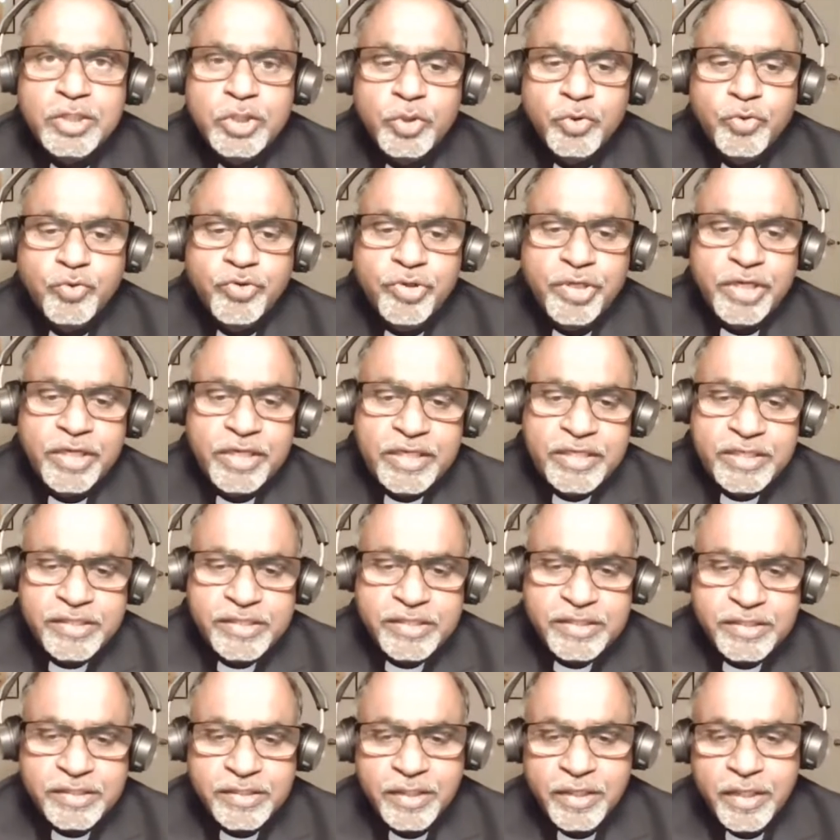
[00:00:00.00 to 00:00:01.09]
to
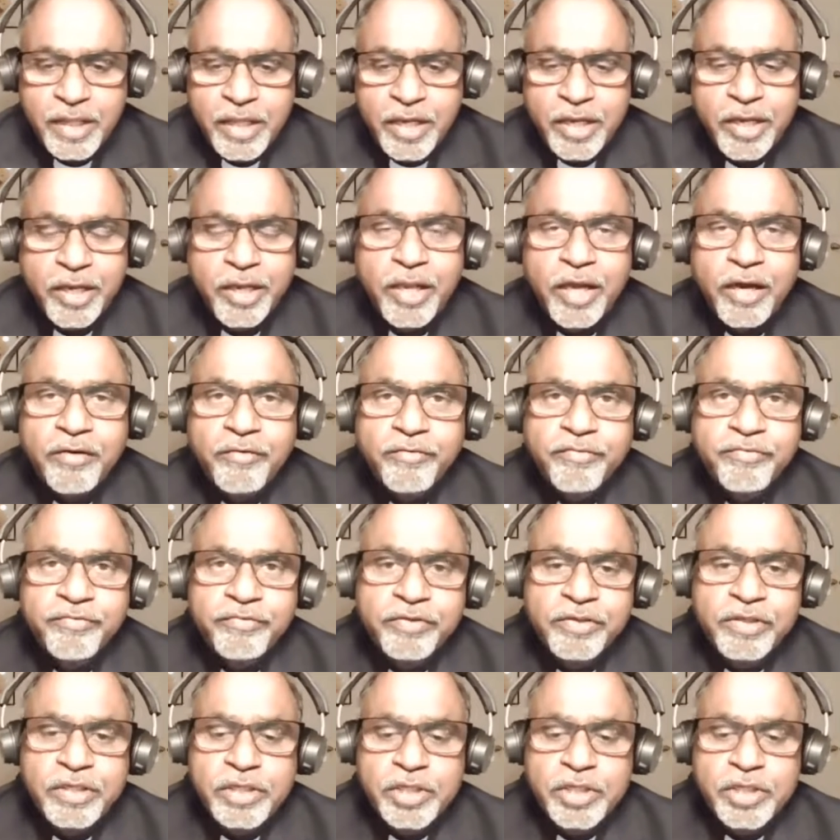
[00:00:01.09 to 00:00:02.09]
release love,